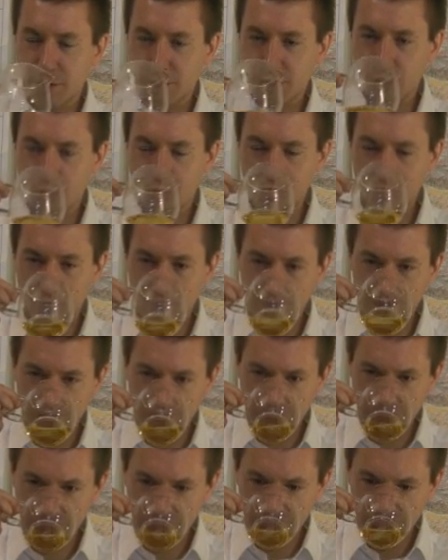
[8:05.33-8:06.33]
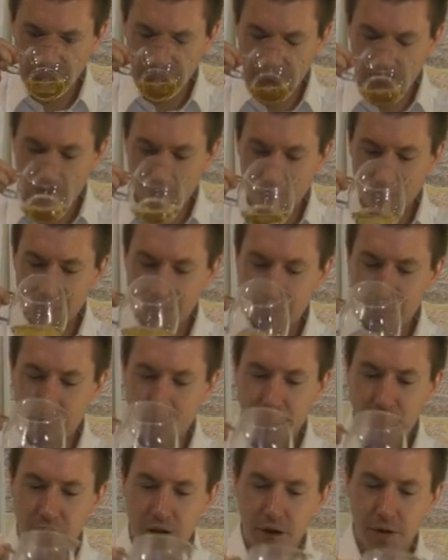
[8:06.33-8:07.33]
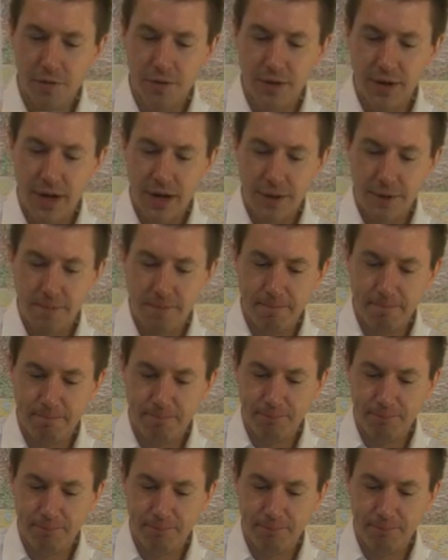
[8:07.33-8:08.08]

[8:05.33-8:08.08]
floral element coming off now.